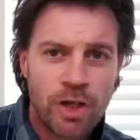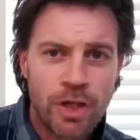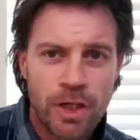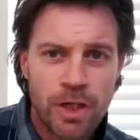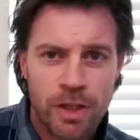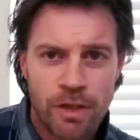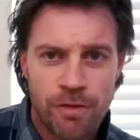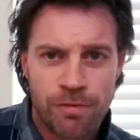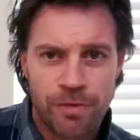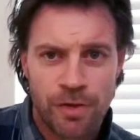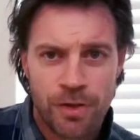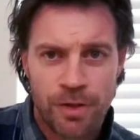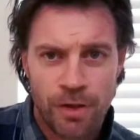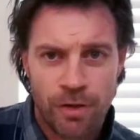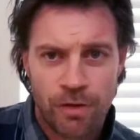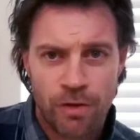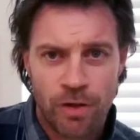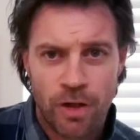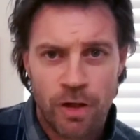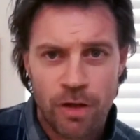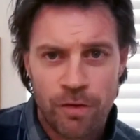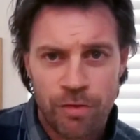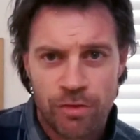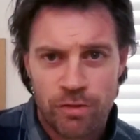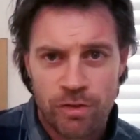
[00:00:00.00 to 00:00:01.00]
the
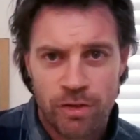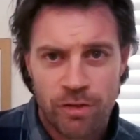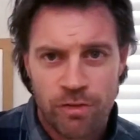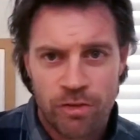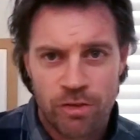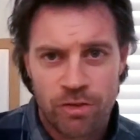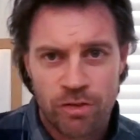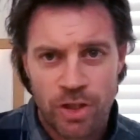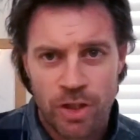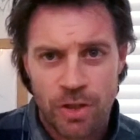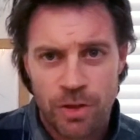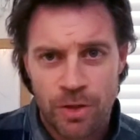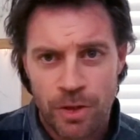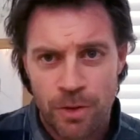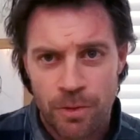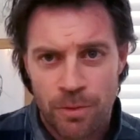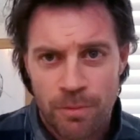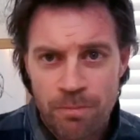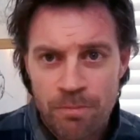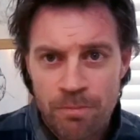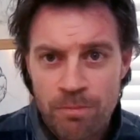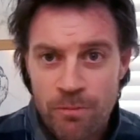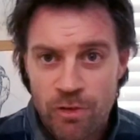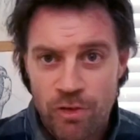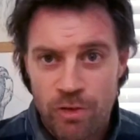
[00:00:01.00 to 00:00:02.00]
photographs just to show you
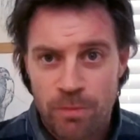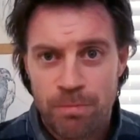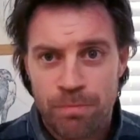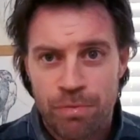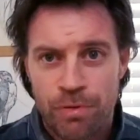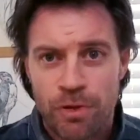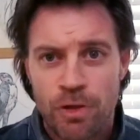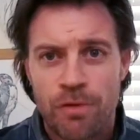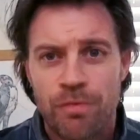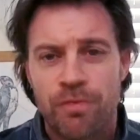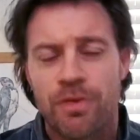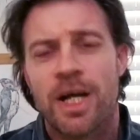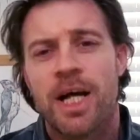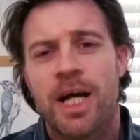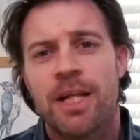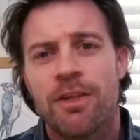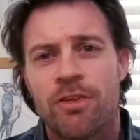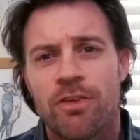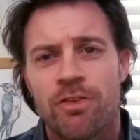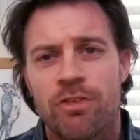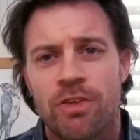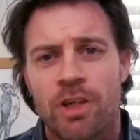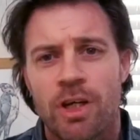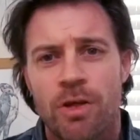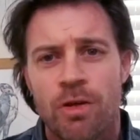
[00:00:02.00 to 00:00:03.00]
some proof and to
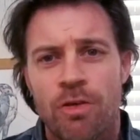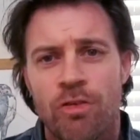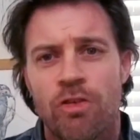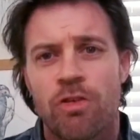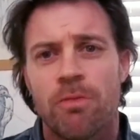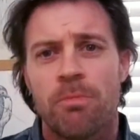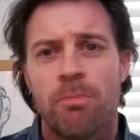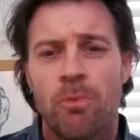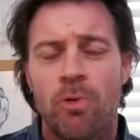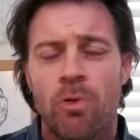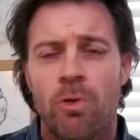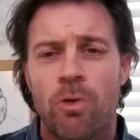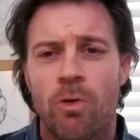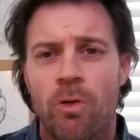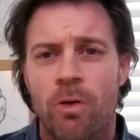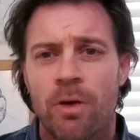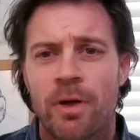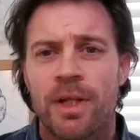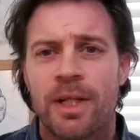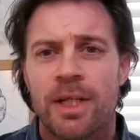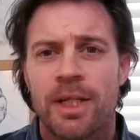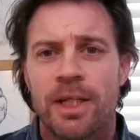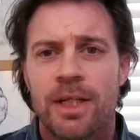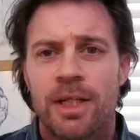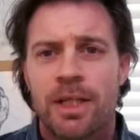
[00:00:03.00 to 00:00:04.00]
show you some more
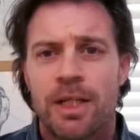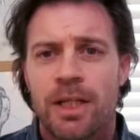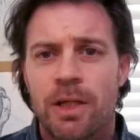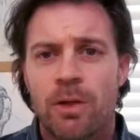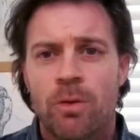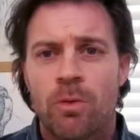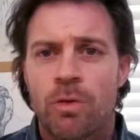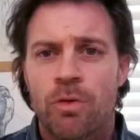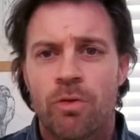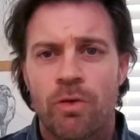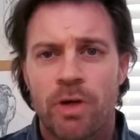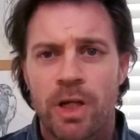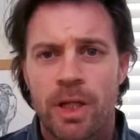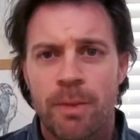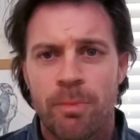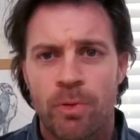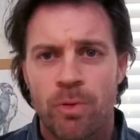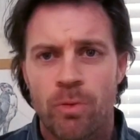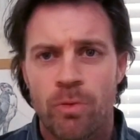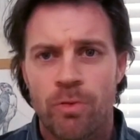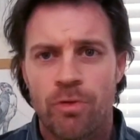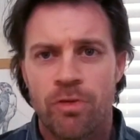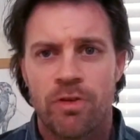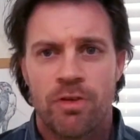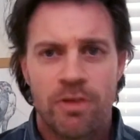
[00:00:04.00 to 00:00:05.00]
little
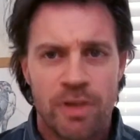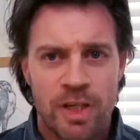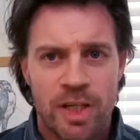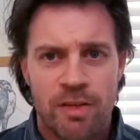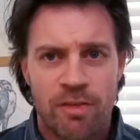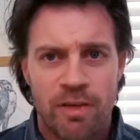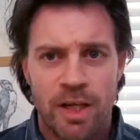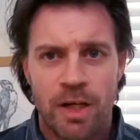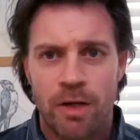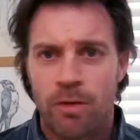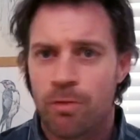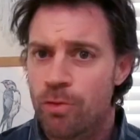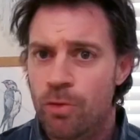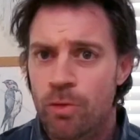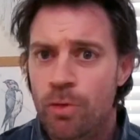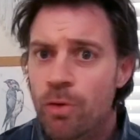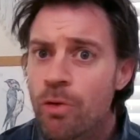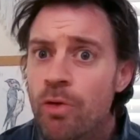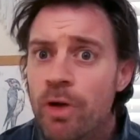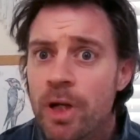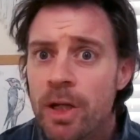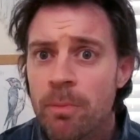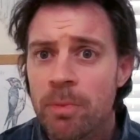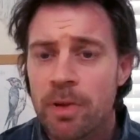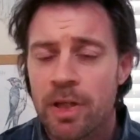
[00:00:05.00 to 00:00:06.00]
greebles details or
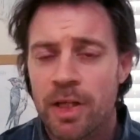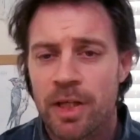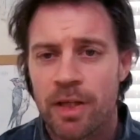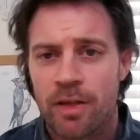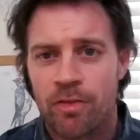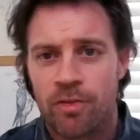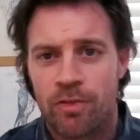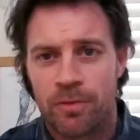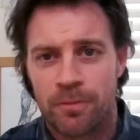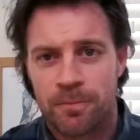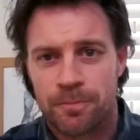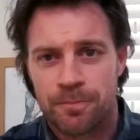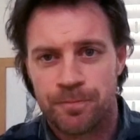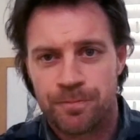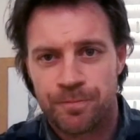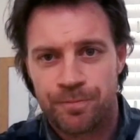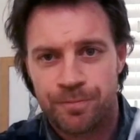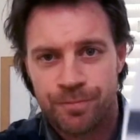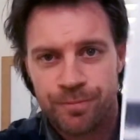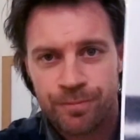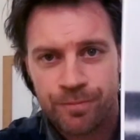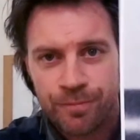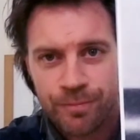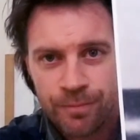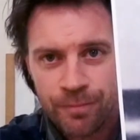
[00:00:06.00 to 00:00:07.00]
greeblies.
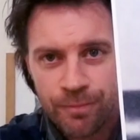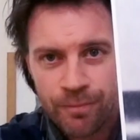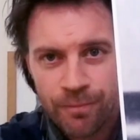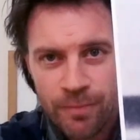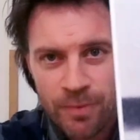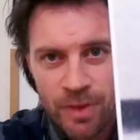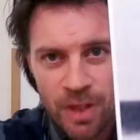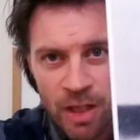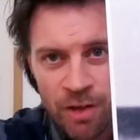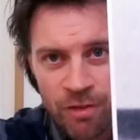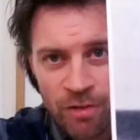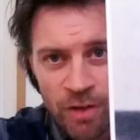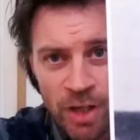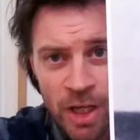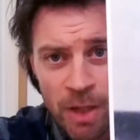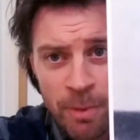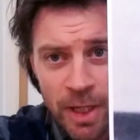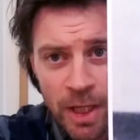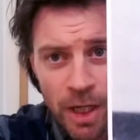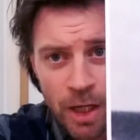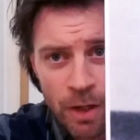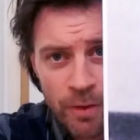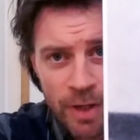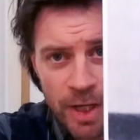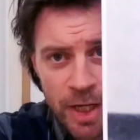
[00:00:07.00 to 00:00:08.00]
So here we
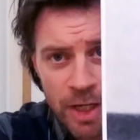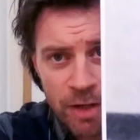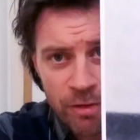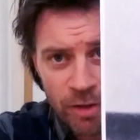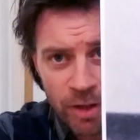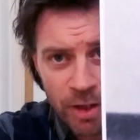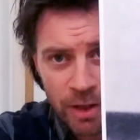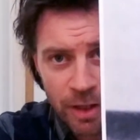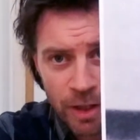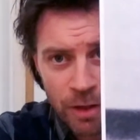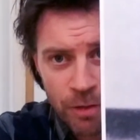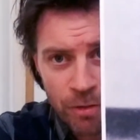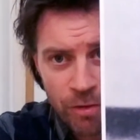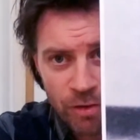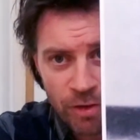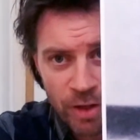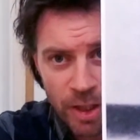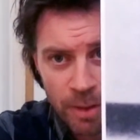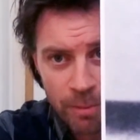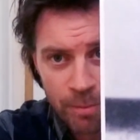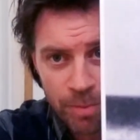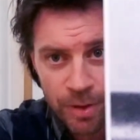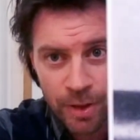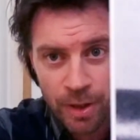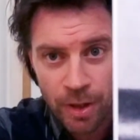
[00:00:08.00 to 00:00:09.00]
go. Here's a close-up